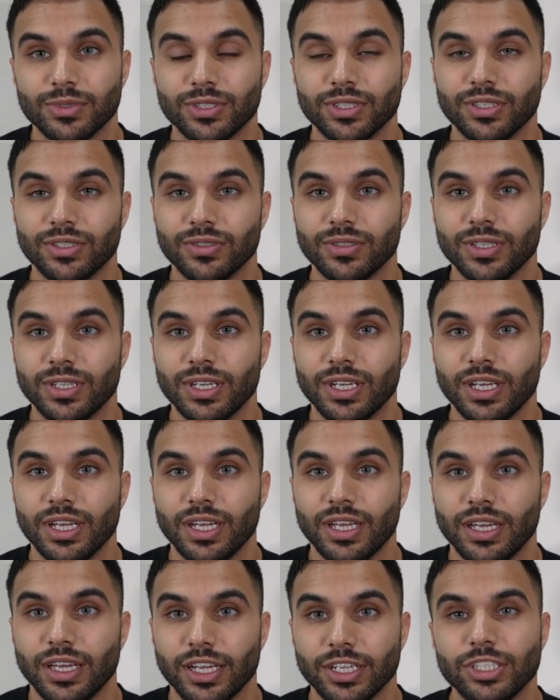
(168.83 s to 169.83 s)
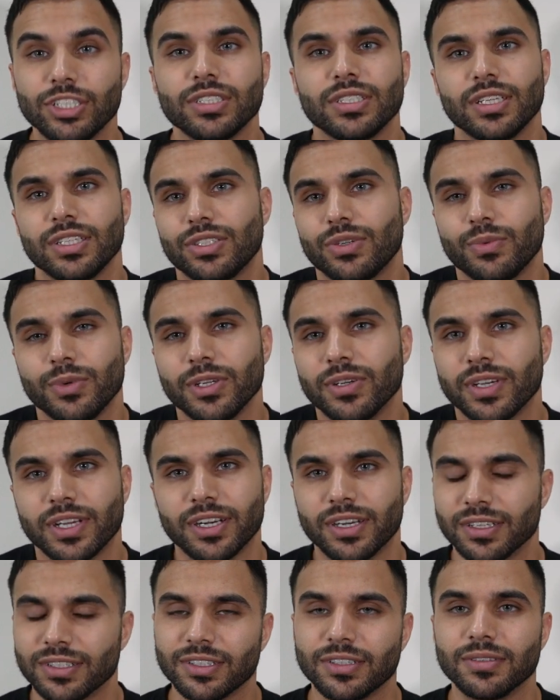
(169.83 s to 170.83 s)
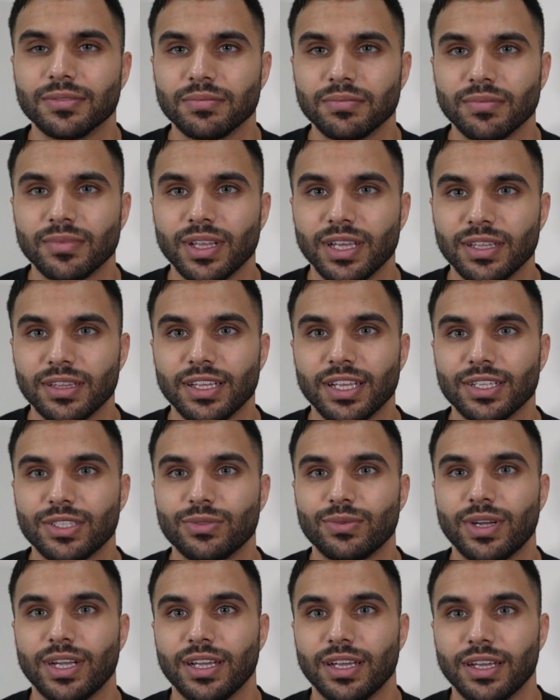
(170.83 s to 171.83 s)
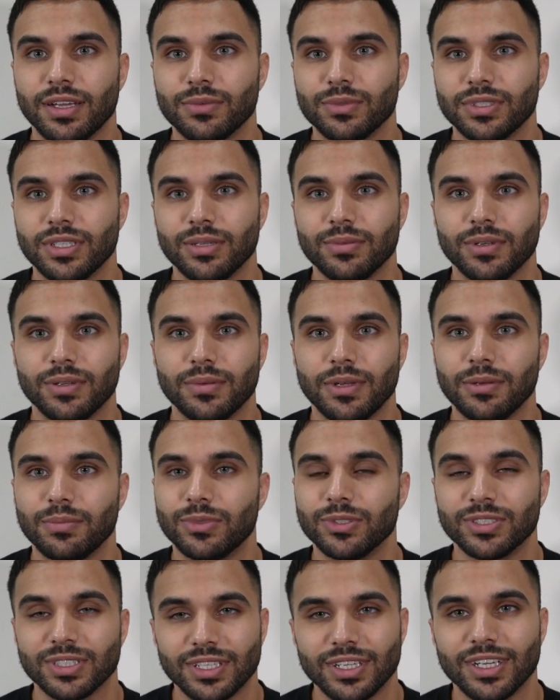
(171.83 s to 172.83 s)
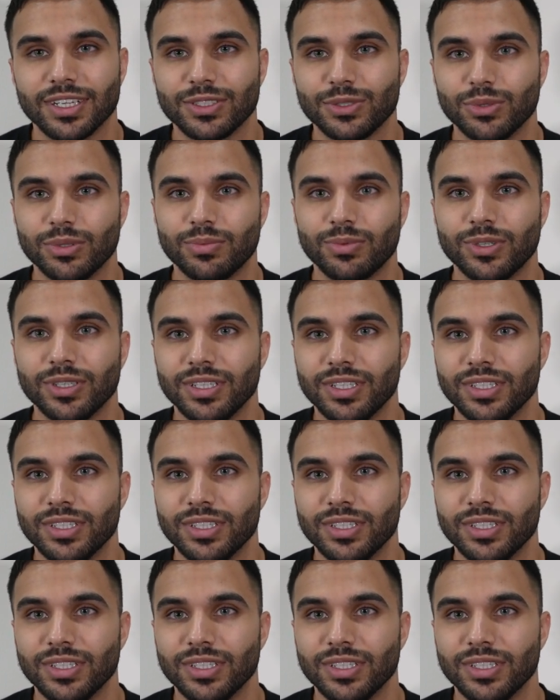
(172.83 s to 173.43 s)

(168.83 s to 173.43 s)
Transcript: So it's a real character, and that's why I was able to connect to it pretty